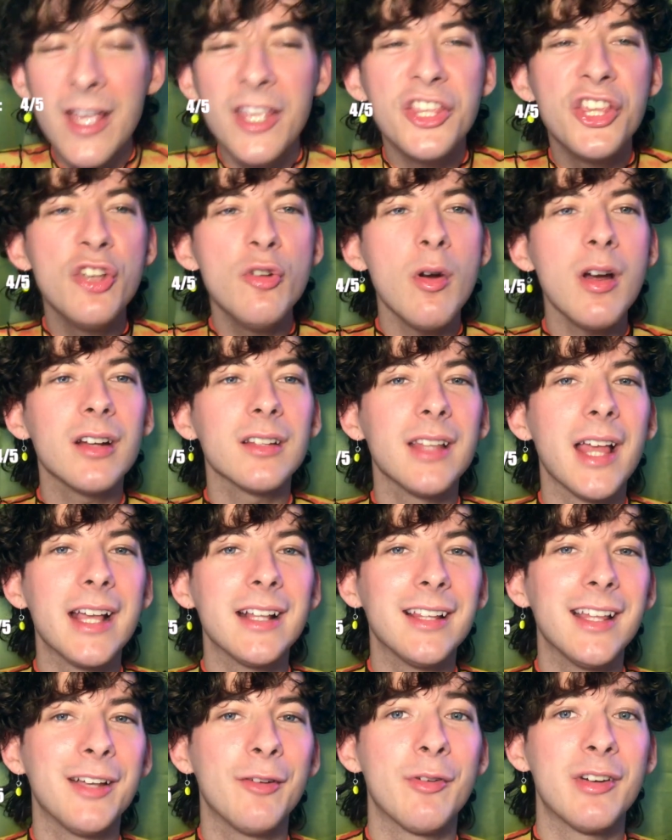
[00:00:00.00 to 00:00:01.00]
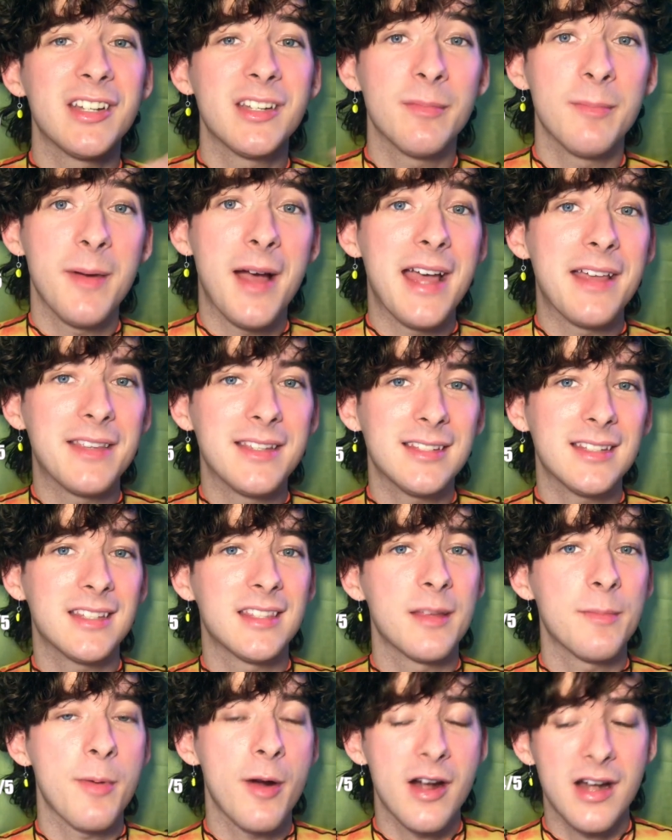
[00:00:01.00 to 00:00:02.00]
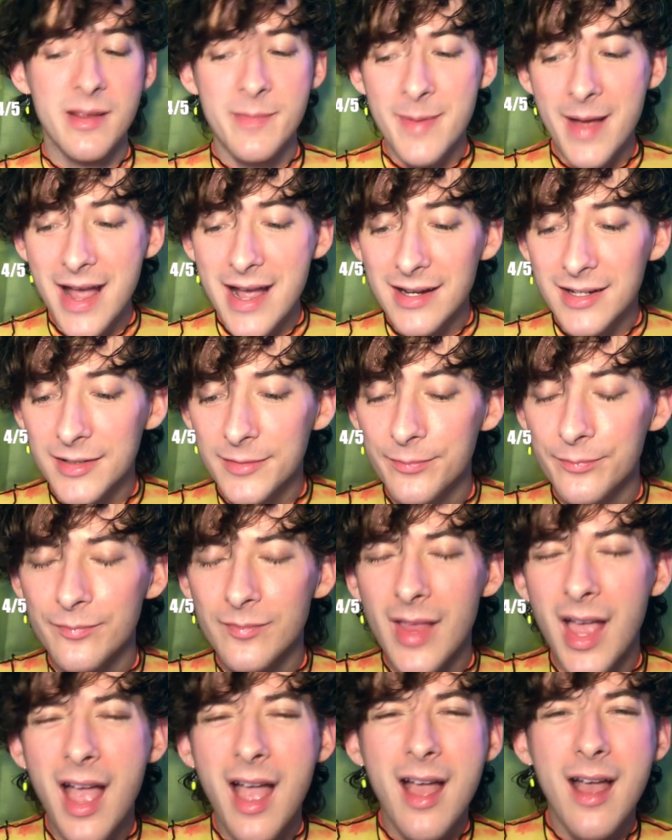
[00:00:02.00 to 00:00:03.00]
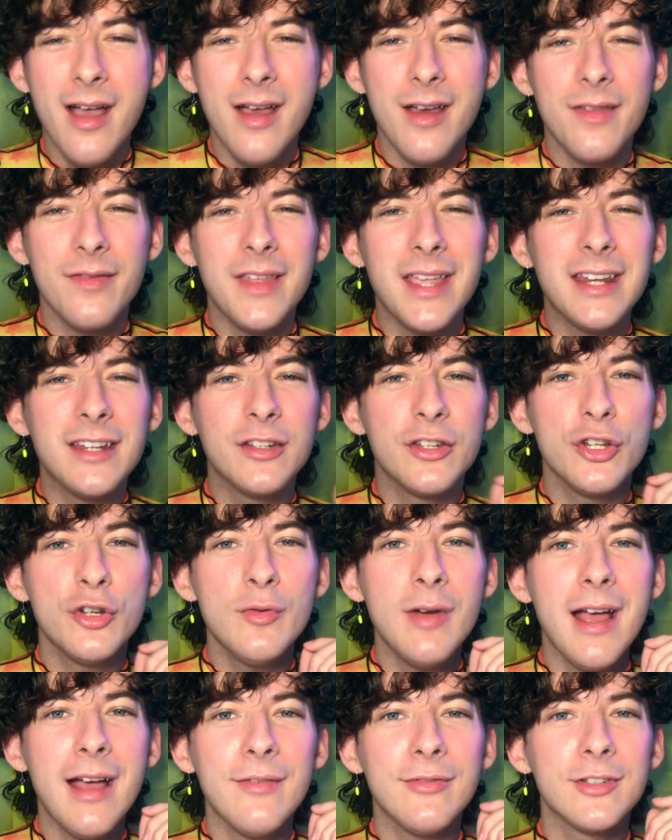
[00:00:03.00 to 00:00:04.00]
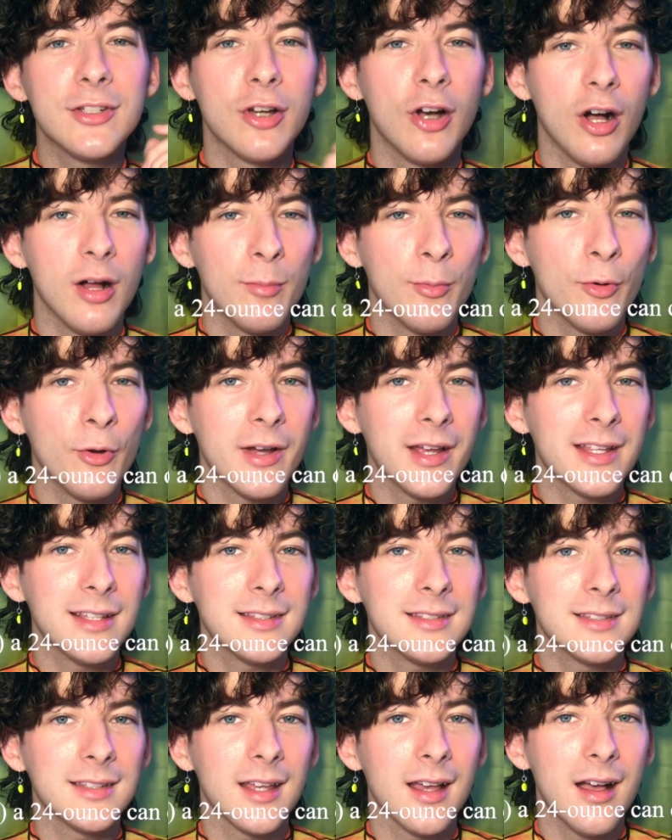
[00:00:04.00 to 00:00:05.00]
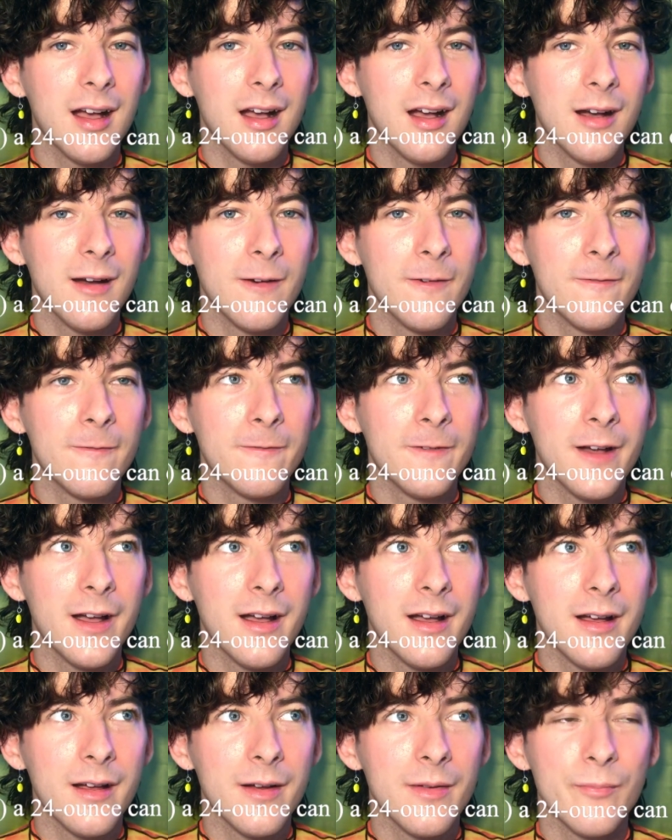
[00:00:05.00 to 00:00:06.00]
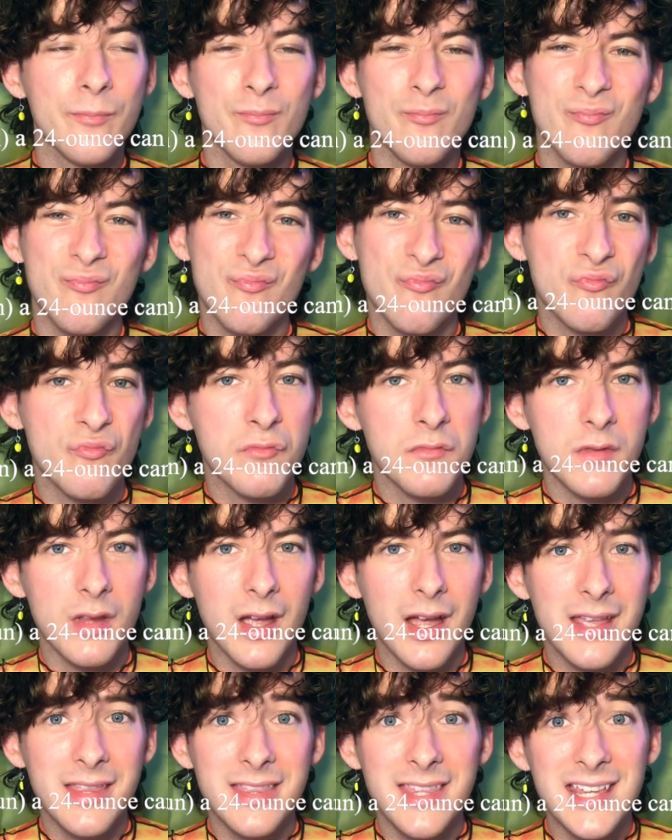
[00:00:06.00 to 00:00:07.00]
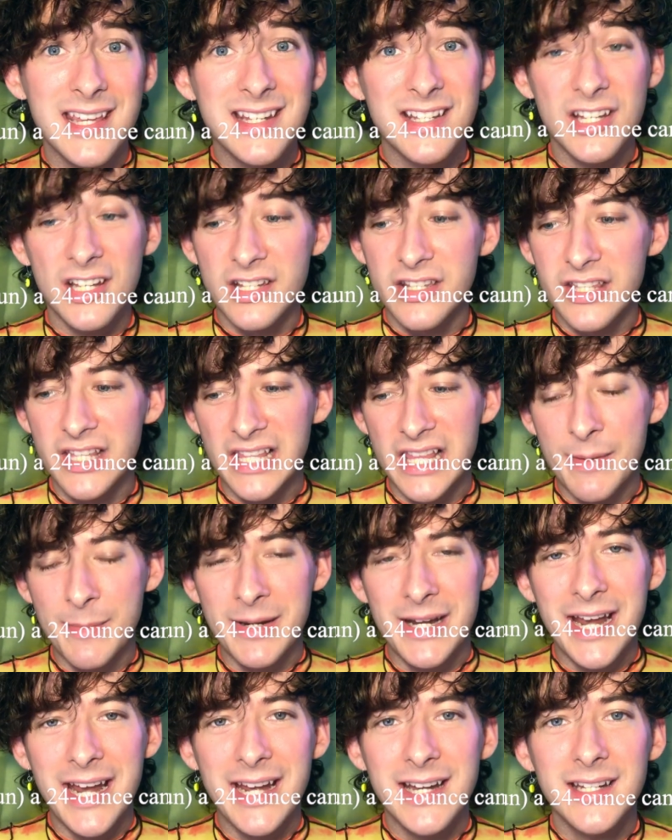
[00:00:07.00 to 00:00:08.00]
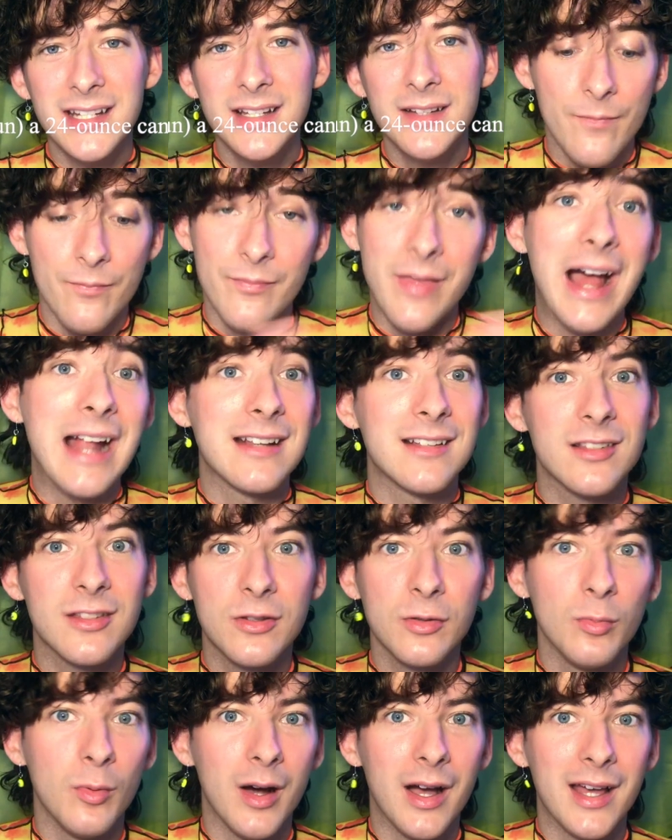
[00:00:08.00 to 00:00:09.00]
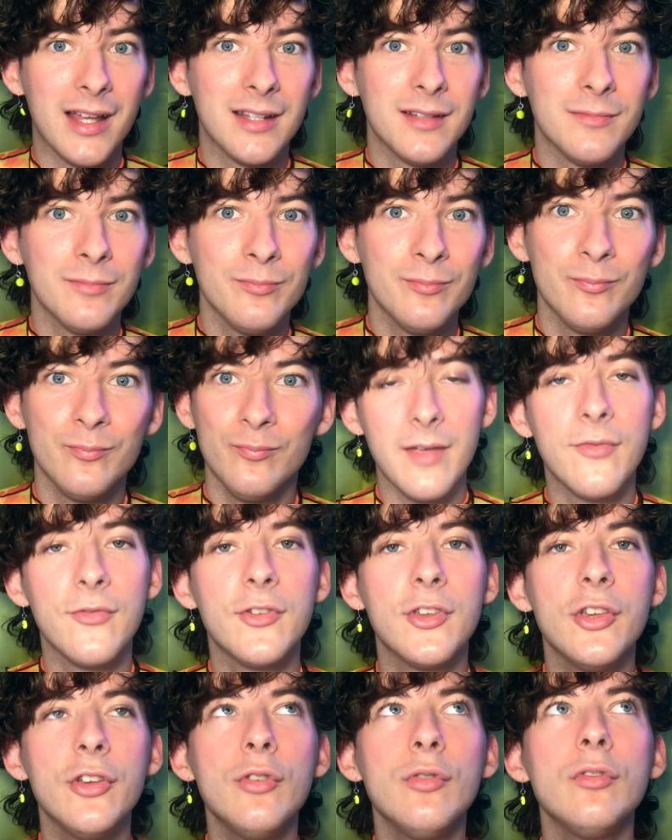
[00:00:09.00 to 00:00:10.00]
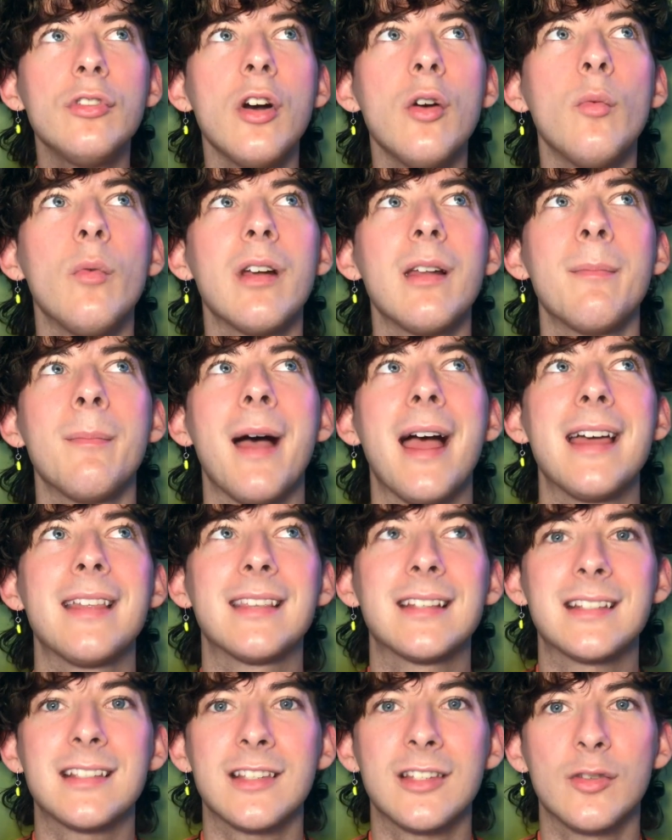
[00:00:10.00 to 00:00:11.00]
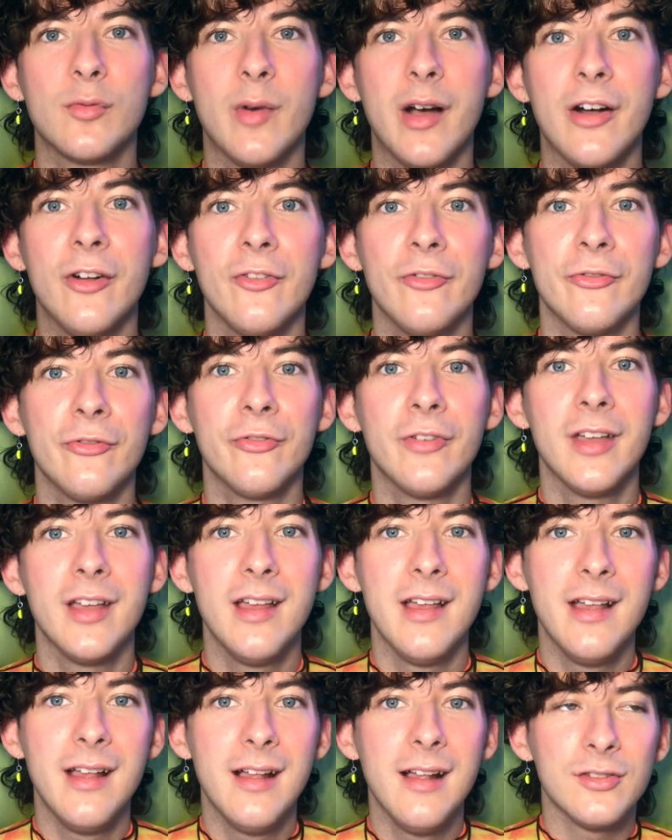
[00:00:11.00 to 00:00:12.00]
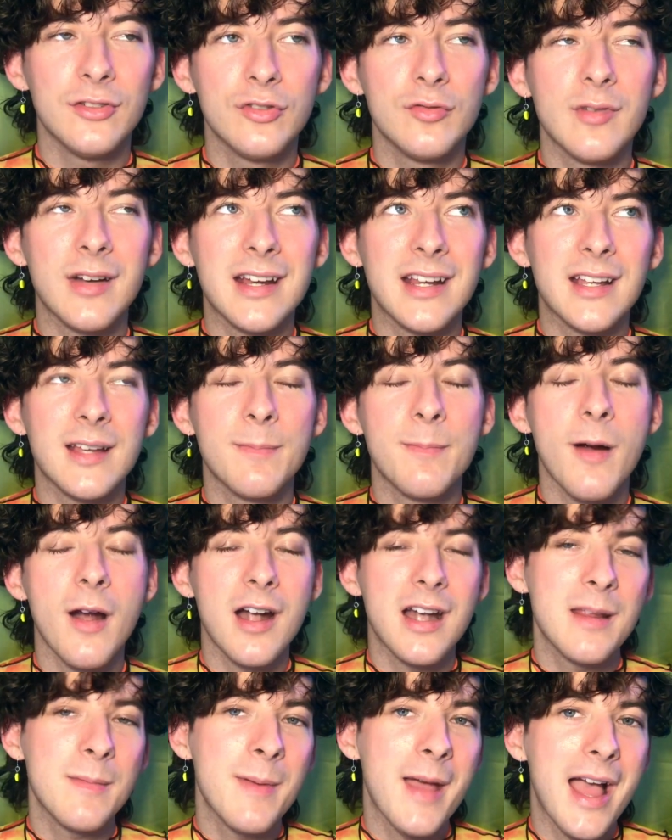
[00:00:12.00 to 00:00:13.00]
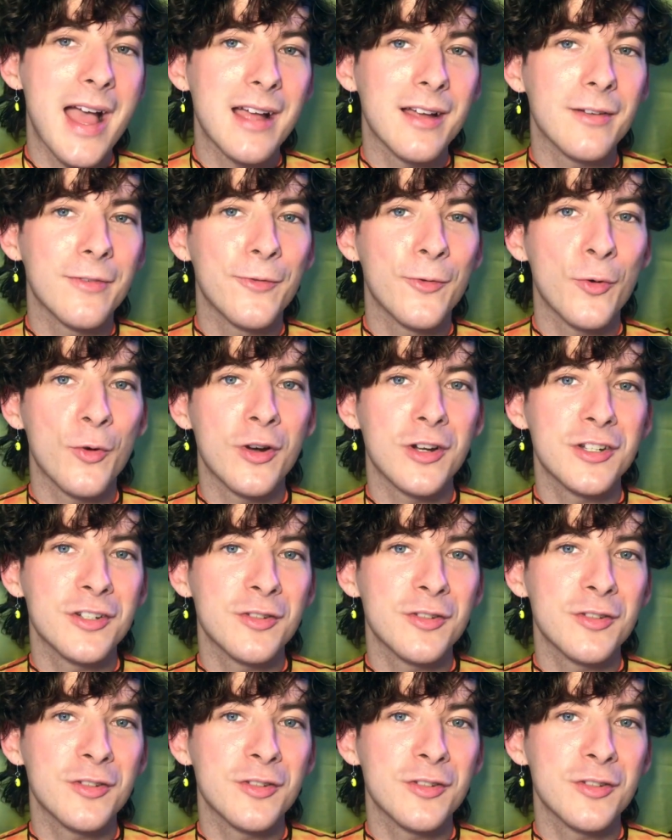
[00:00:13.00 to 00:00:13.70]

You are likely going to buy this in the party pack. They do have tall boys of, I think, just the lemonade. That's the one. If you don't want to buy this 12 drink party pack for